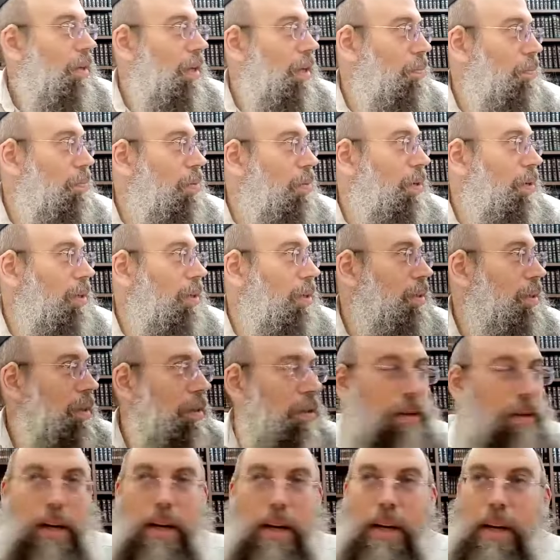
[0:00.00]
it belongs to the
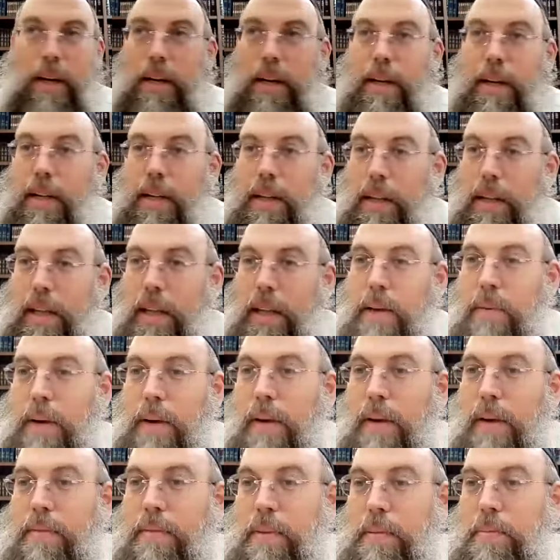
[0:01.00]
Kayan, he would
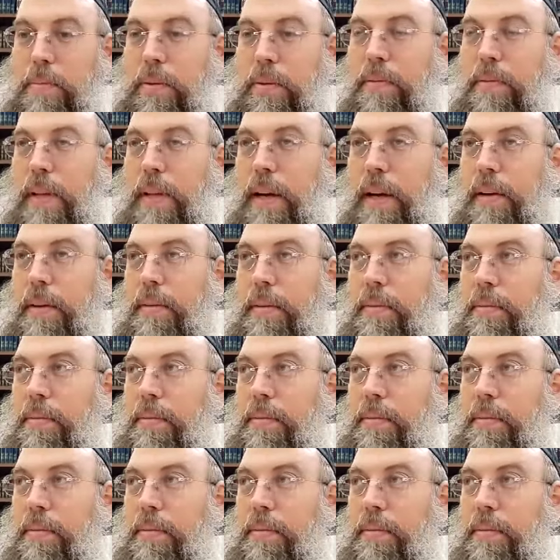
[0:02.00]
have to prove that.